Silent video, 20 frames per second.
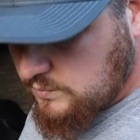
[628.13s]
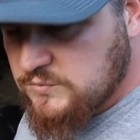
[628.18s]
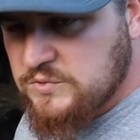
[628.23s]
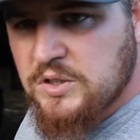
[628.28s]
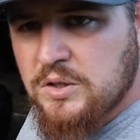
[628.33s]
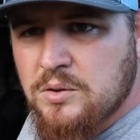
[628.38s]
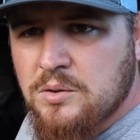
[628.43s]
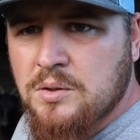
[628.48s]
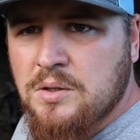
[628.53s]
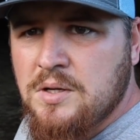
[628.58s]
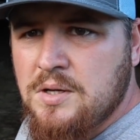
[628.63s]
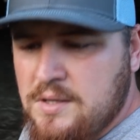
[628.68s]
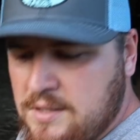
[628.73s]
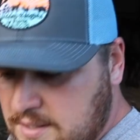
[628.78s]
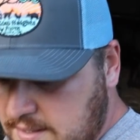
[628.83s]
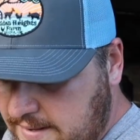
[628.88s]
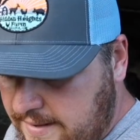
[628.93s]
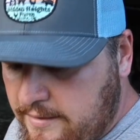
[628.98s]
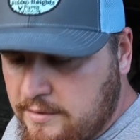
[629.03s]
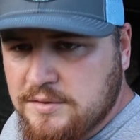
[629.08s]
So
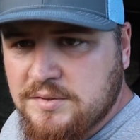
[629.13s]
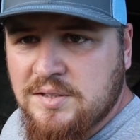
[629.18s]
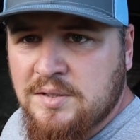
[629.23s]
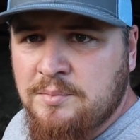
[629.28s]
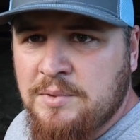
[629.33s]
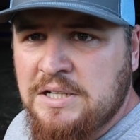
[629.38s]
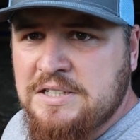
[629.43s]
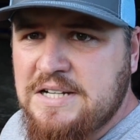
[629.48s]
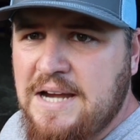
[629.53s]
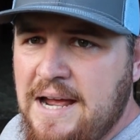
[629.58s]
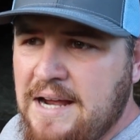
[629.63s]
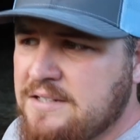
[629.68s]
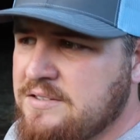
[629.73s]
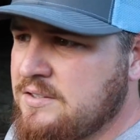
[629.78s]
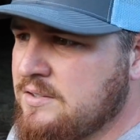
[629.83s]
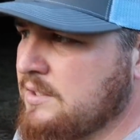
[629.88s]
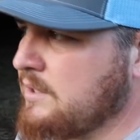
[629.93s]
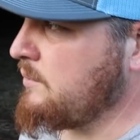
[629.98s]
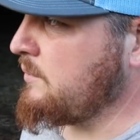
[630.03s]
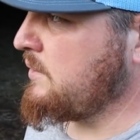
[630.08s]
I don't see much
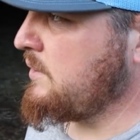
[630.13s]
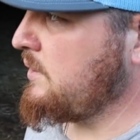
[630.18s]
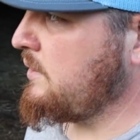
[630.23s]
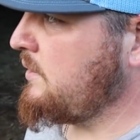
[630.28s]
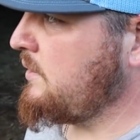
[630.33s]
action going